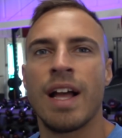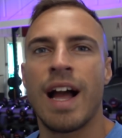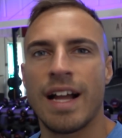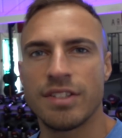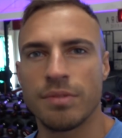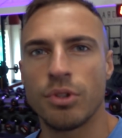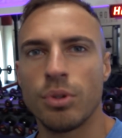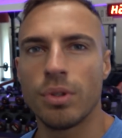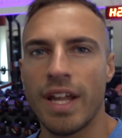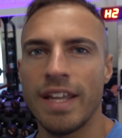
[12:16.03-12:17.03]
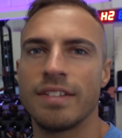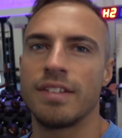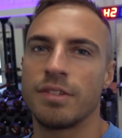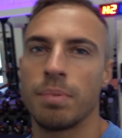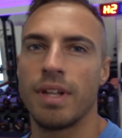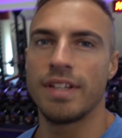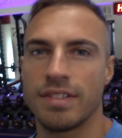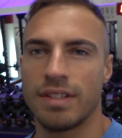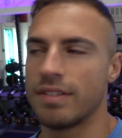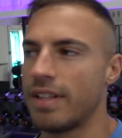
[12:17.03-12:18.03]
add some cool lighting to this
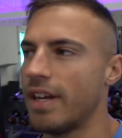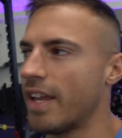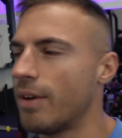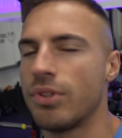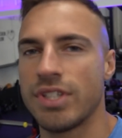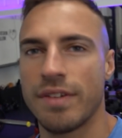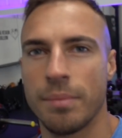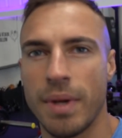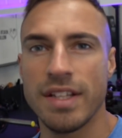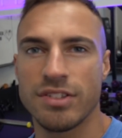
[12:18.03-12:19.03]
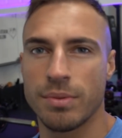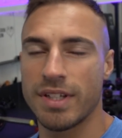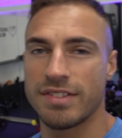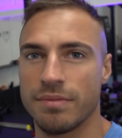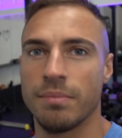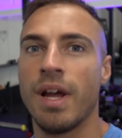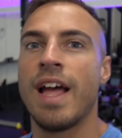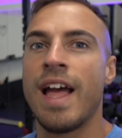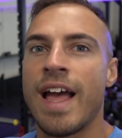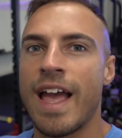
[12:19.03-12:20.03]
place. And I was like, okay, what do you have in mind? So we got some
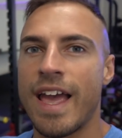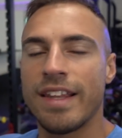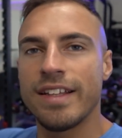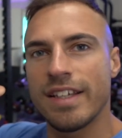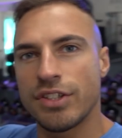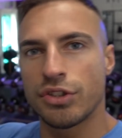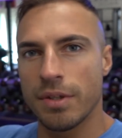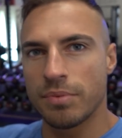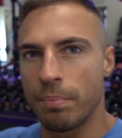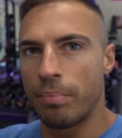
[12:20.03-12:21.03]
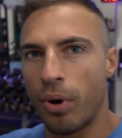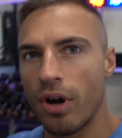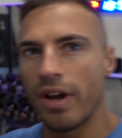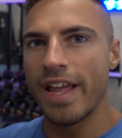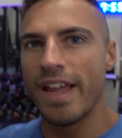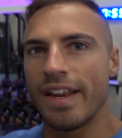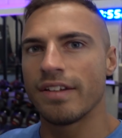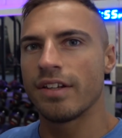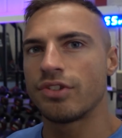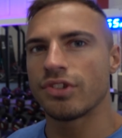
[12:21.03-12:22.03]
LED strips put
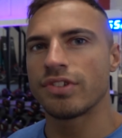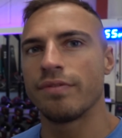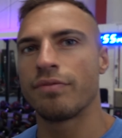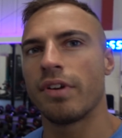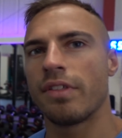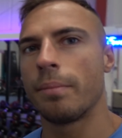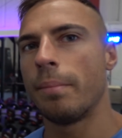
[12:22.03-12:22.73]
in just in front of the